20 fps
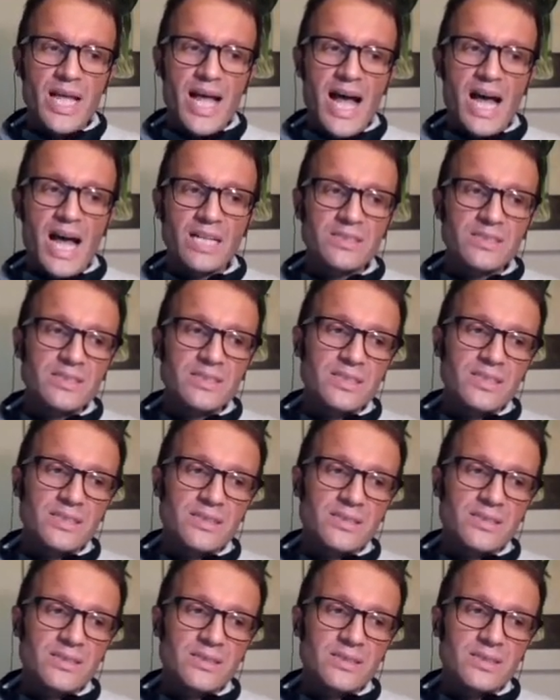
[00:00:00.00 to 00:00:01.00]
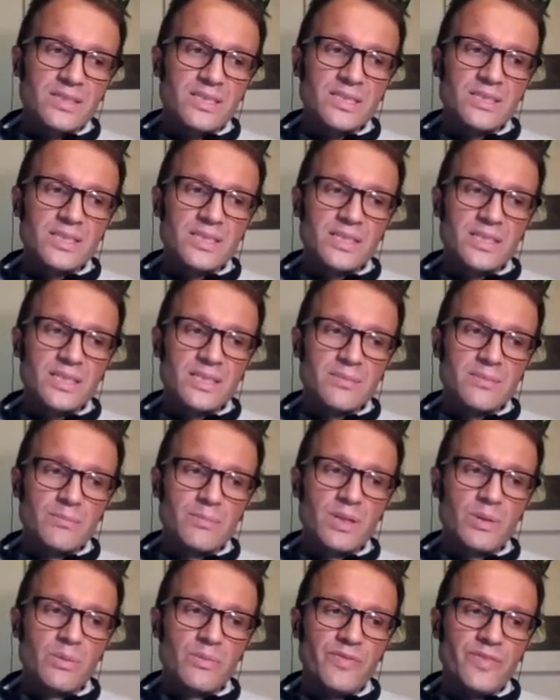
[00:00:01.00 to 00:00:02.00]
adding to the
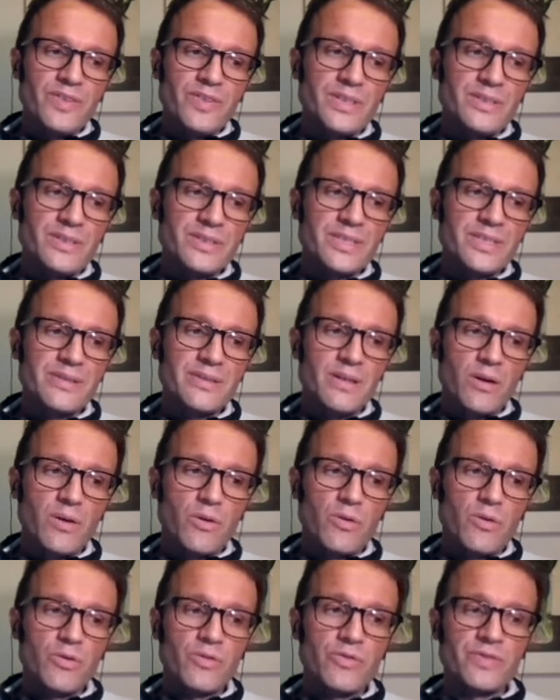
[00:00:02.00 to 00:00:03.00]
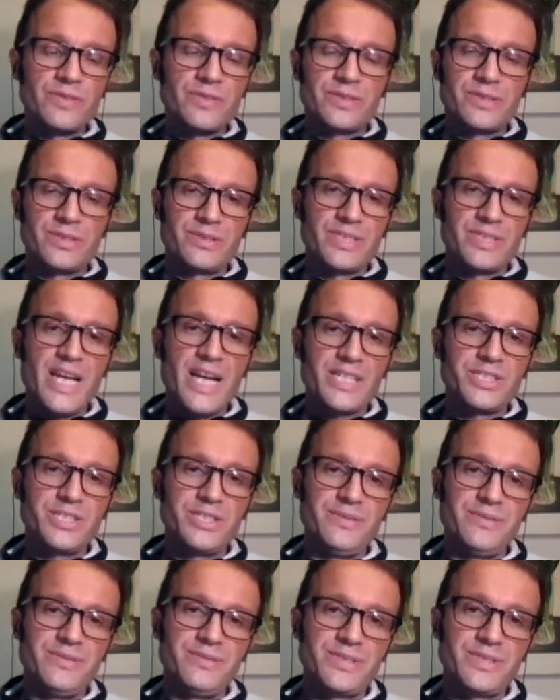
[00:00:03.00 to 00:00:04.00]
Bloom filter orphan
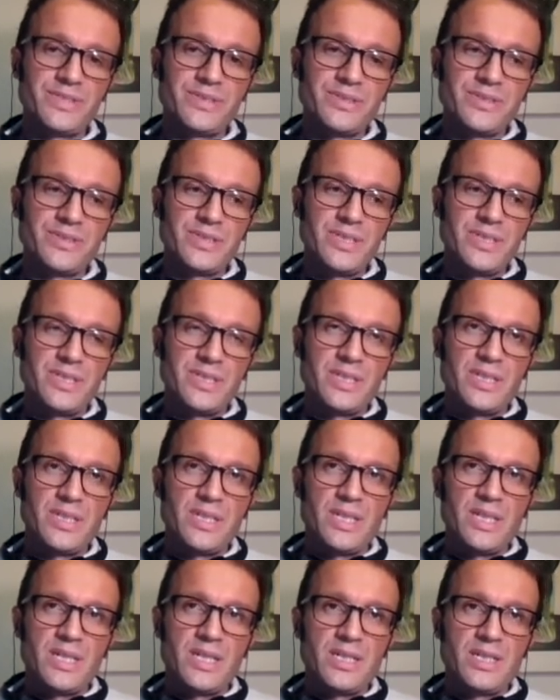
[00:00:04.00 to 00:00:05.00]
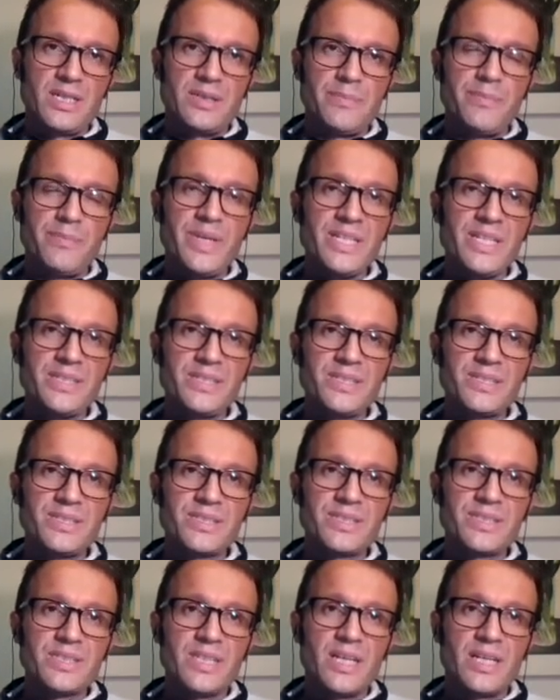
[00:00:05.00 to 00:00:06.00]
transactions
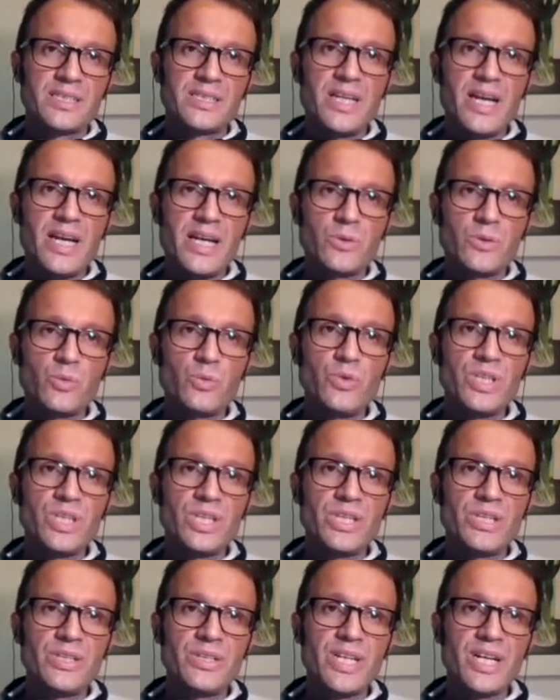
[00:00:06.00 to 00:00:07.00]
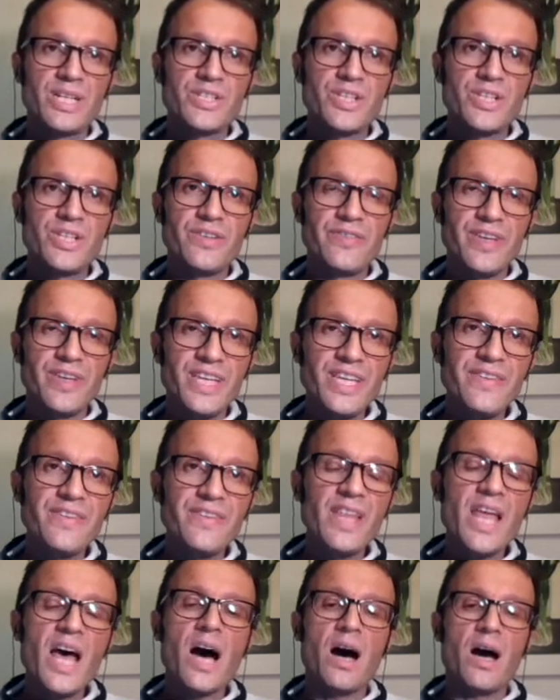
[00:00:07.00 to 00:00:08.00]
means that we could achieve
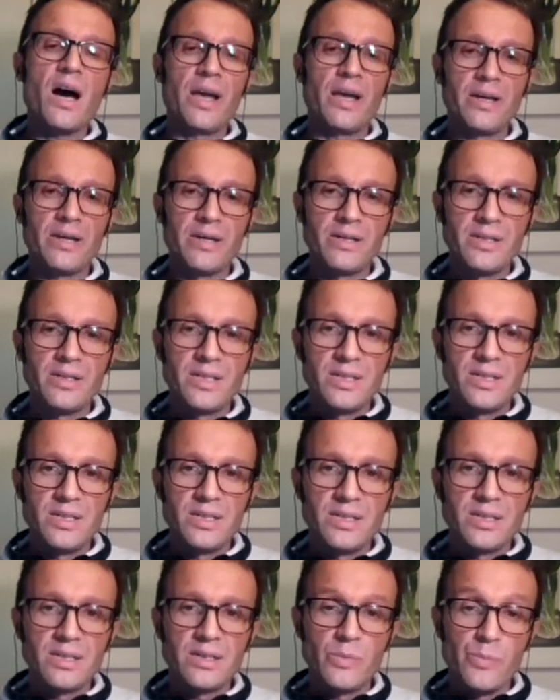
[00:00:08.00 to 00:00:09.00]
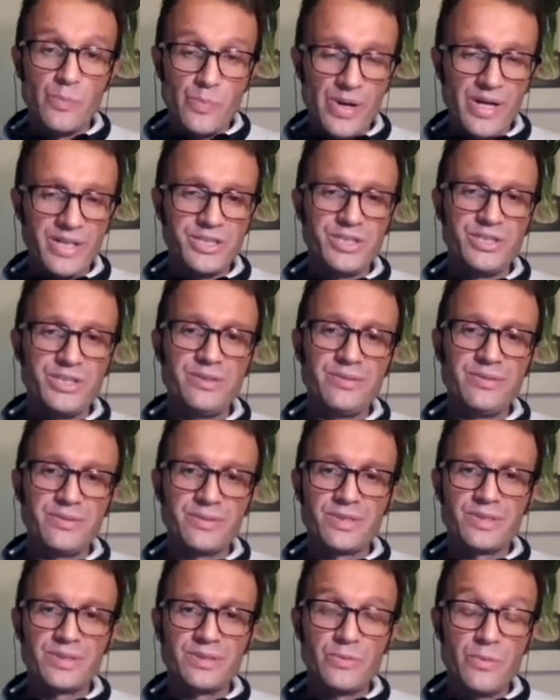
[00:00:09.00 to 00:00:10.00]
even higher
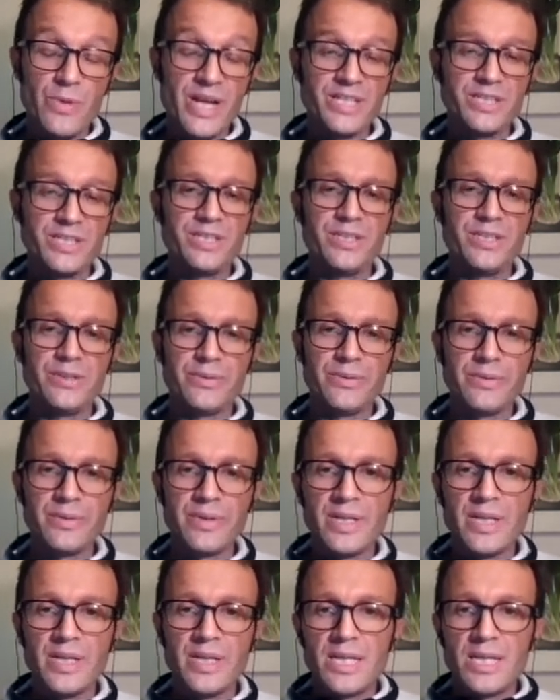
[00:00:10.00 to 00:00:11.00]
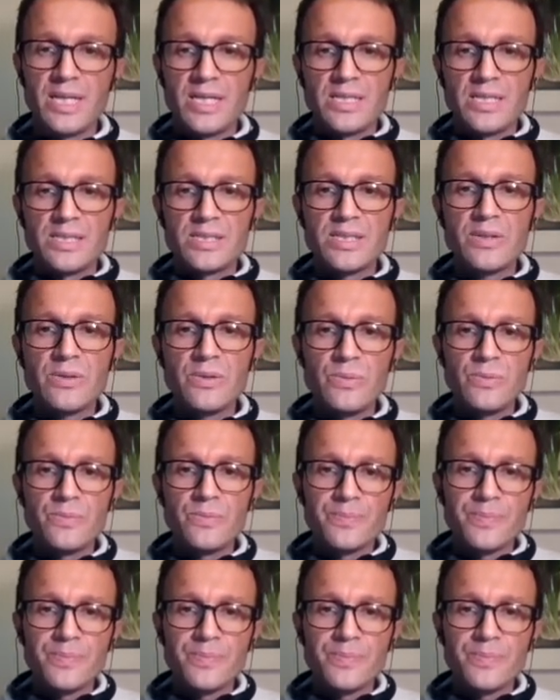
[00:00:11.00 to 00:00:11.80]
compressions ratio. So